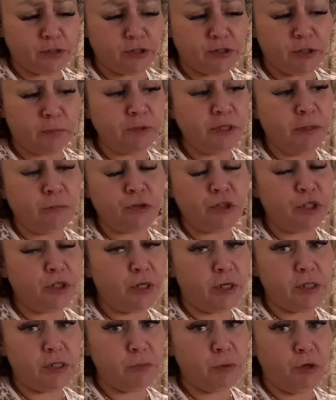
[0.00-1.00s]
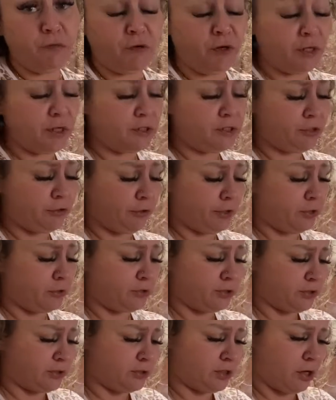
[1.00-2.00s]
Sometimes she does move and it gets in her
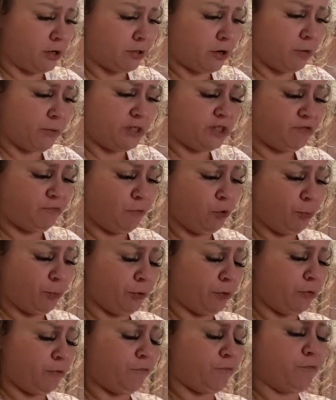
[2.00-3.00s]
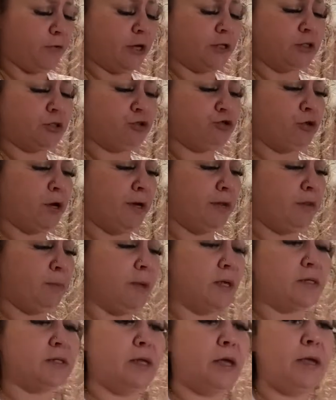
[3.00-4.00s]
ears. It's not always foolproof. I just try the
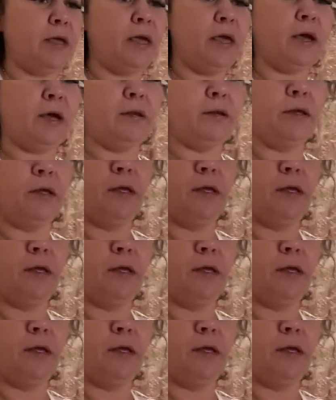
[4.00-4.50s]
best I can.